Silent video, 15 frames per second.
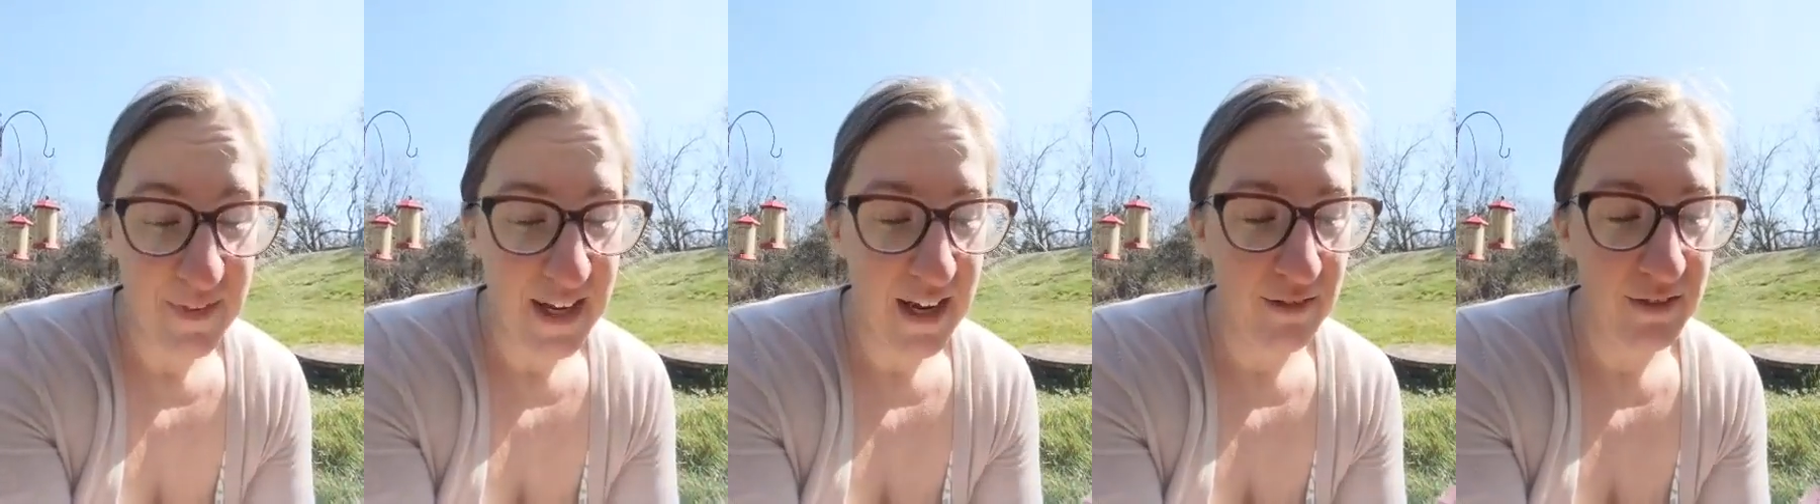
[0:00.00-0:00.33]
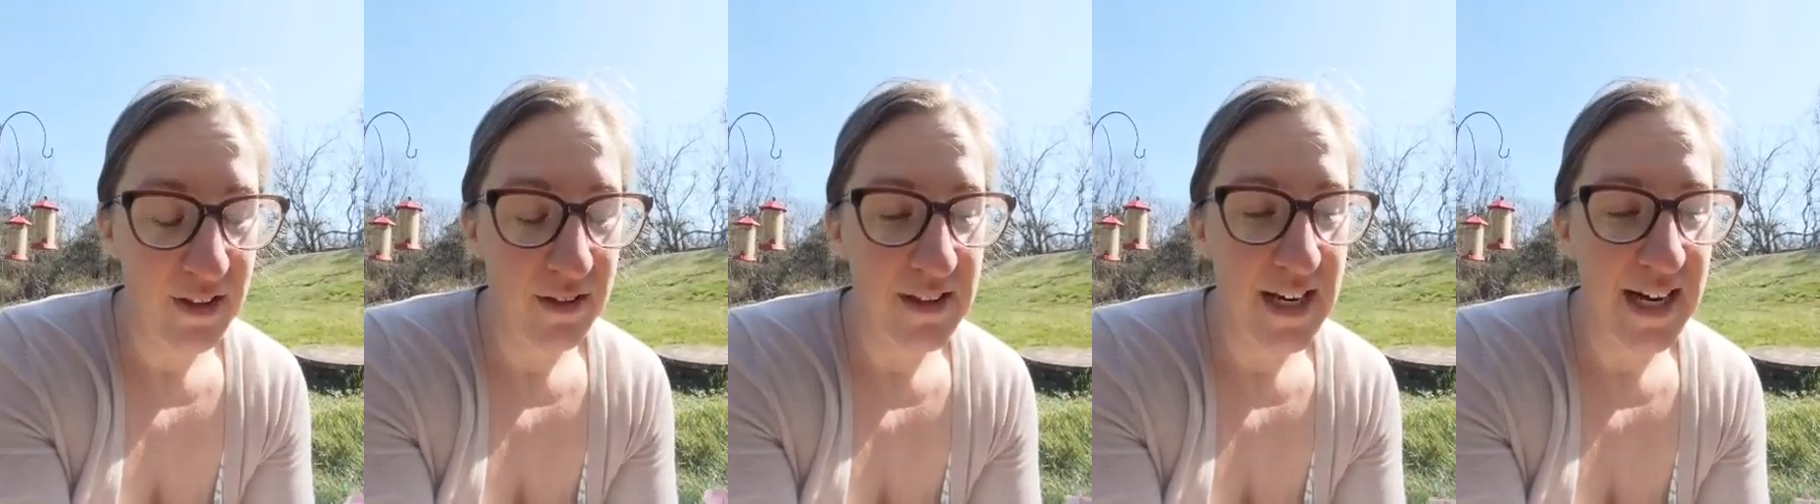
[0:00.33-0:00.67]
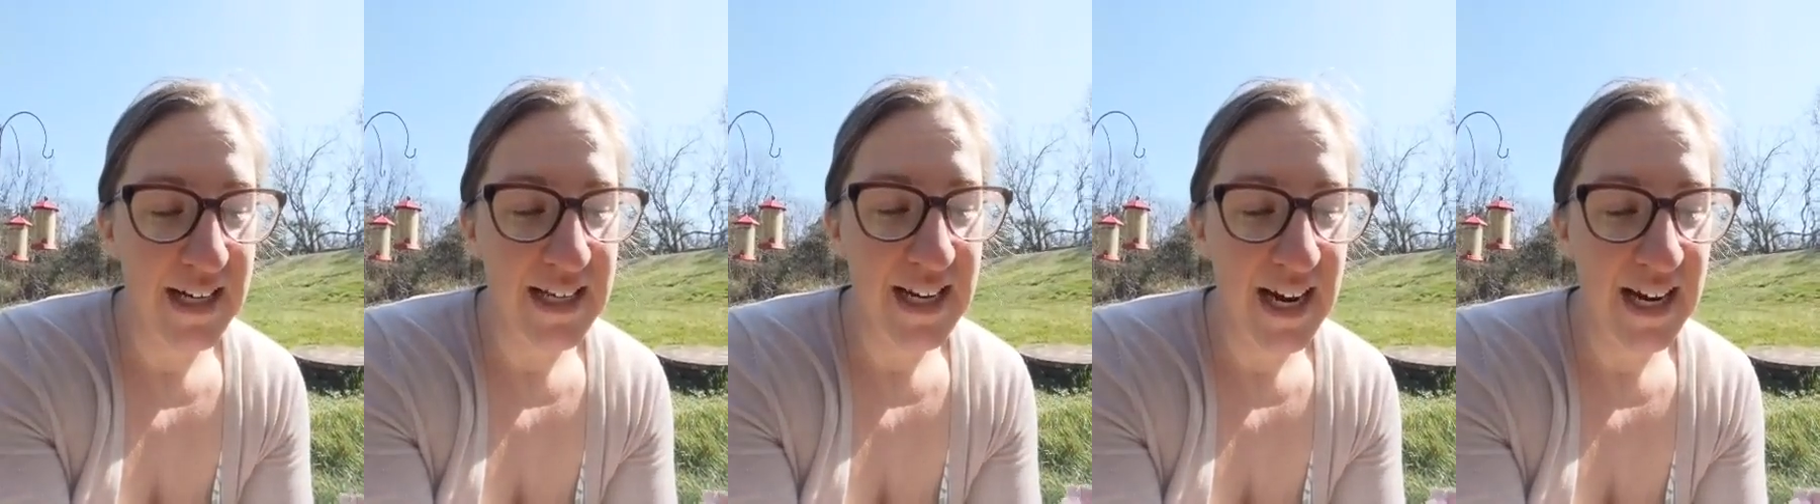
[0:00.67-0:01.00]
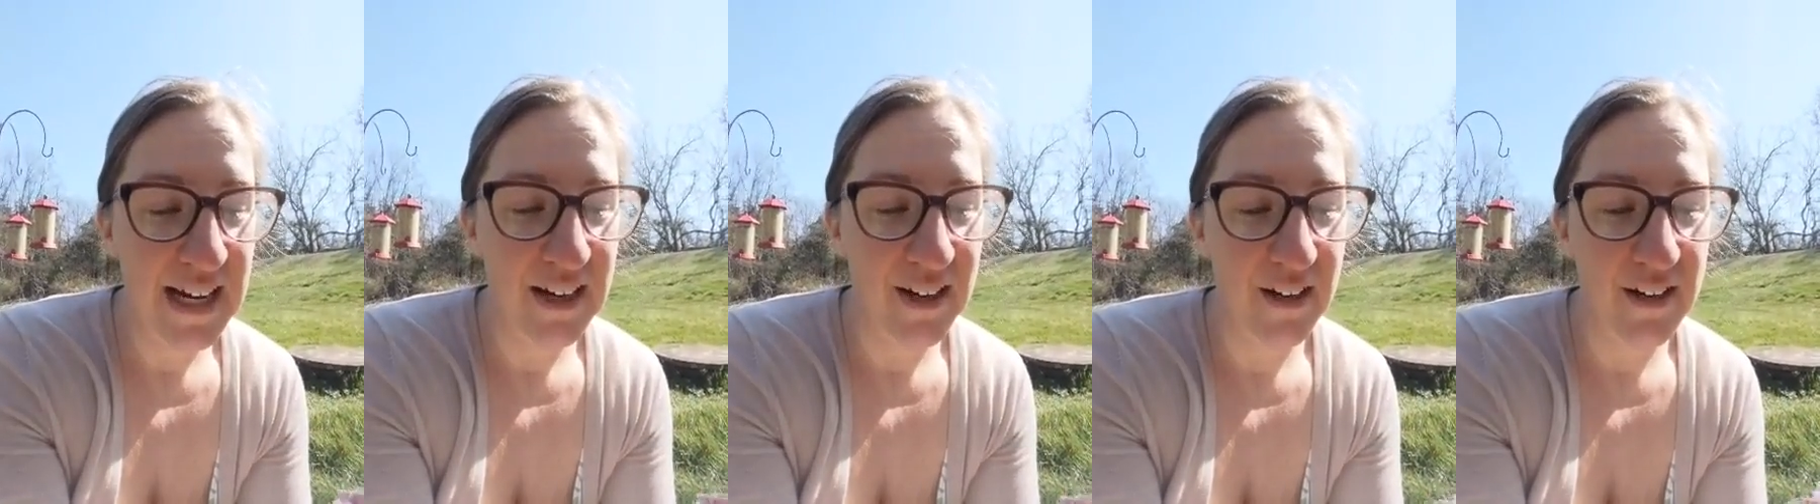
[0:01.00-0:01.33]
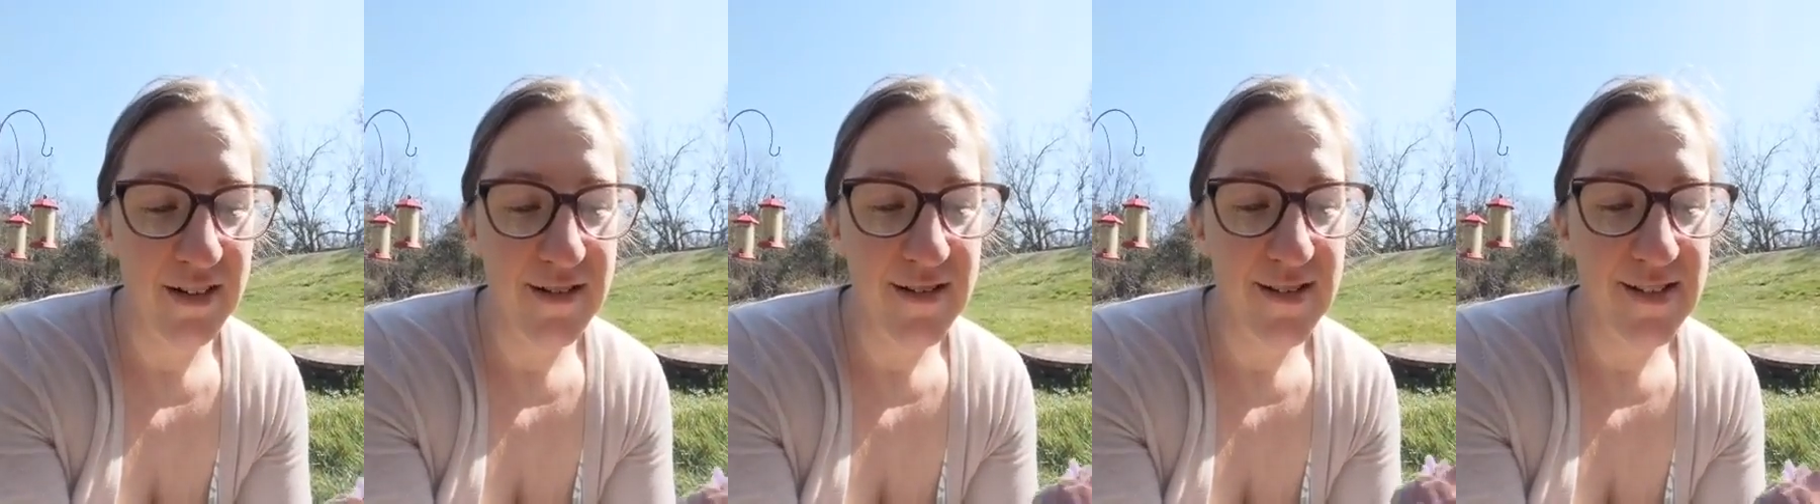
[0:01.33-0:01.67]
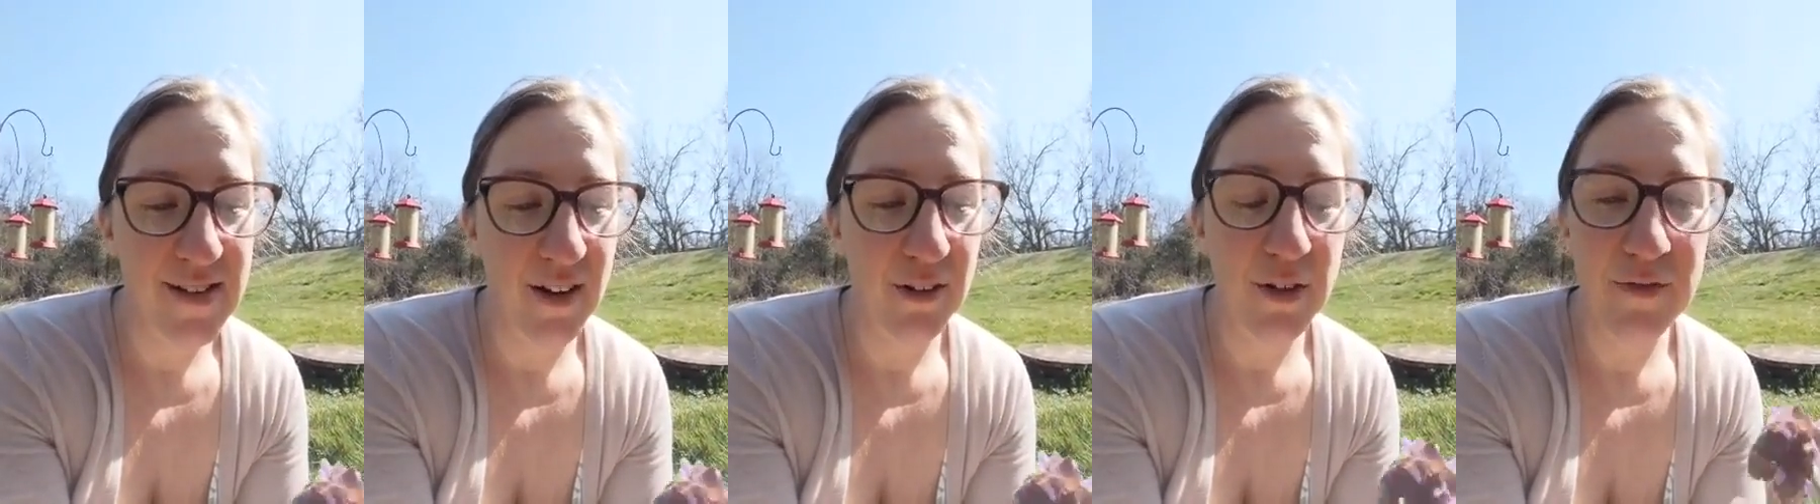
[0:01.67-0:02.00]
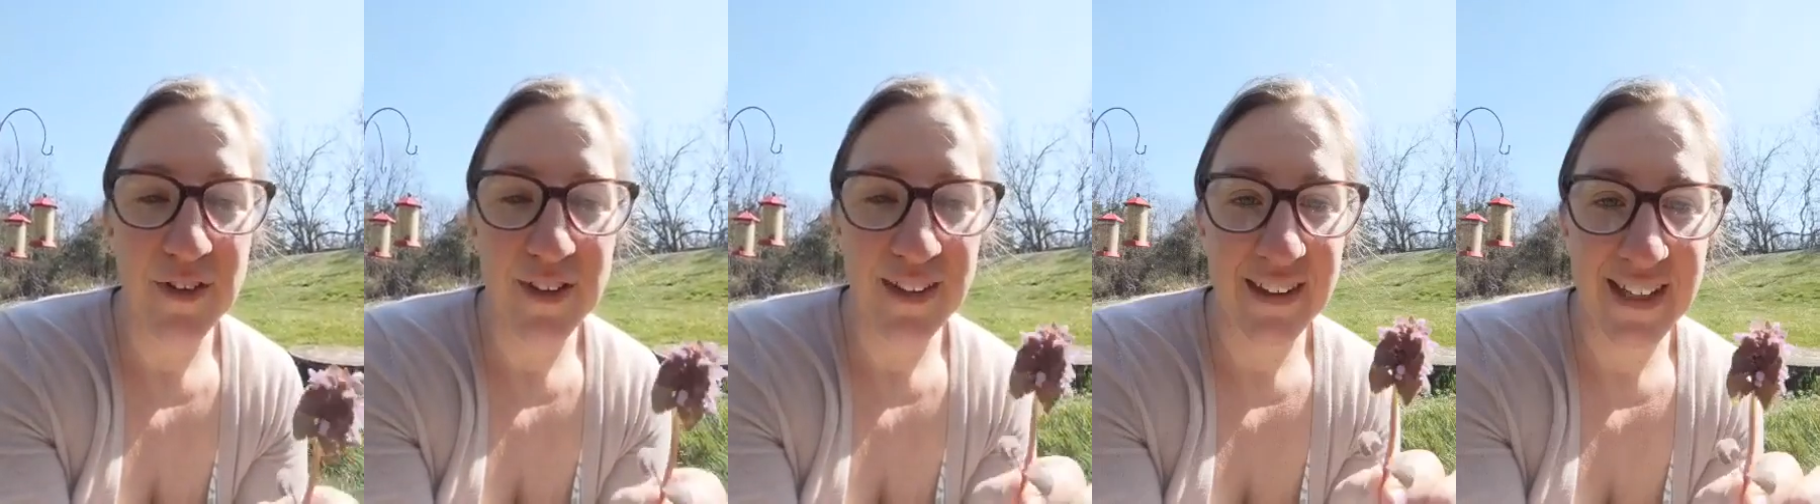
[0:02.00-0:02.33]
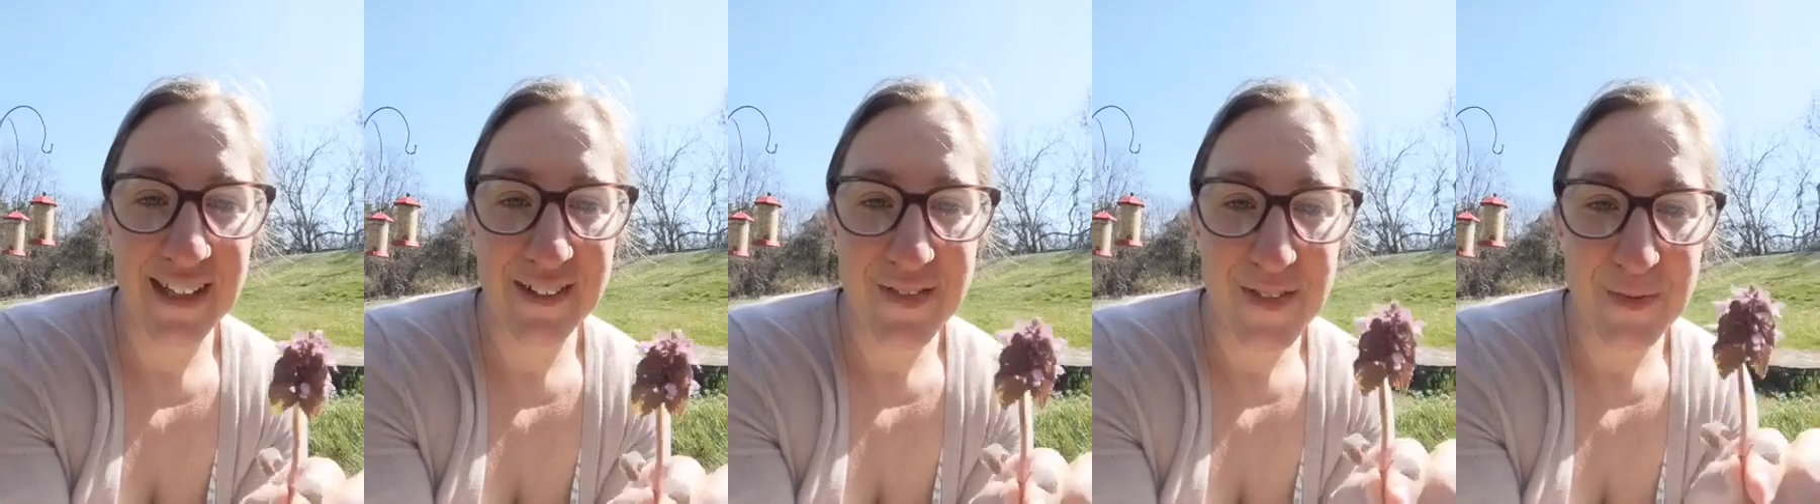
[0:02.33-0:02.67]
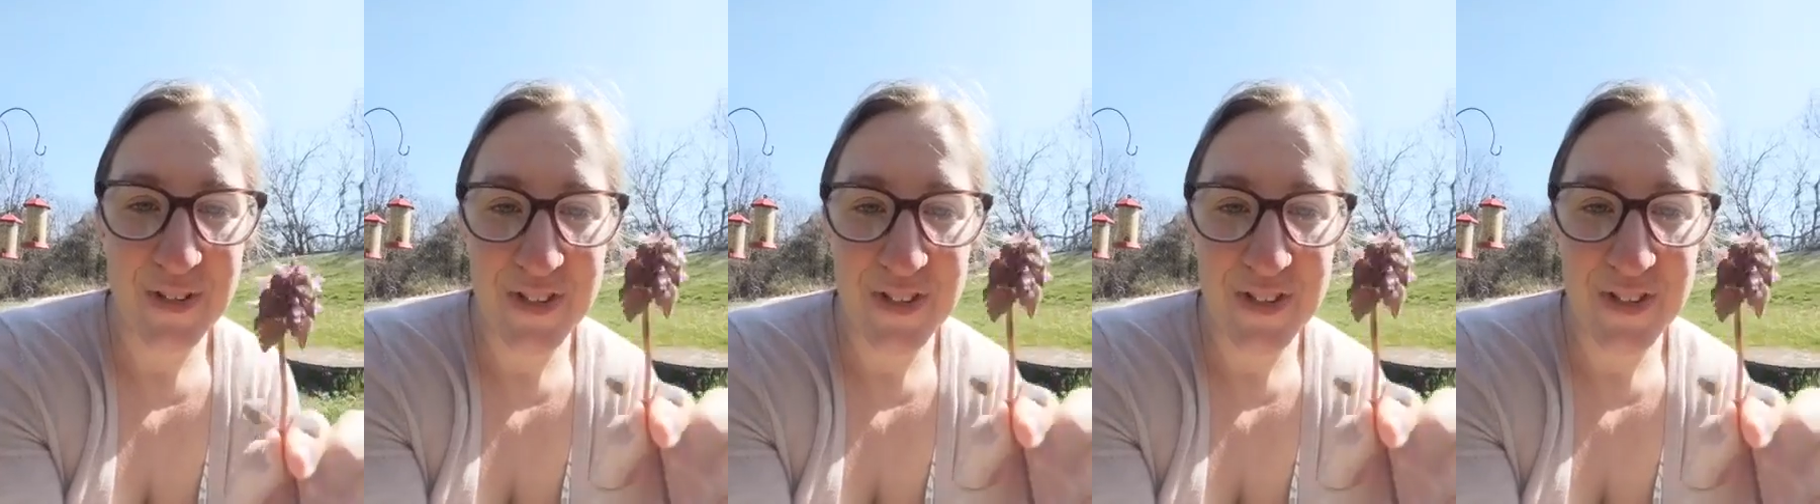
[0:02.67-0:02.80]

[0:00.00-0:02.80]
They have little tiny hairs all over the leaves,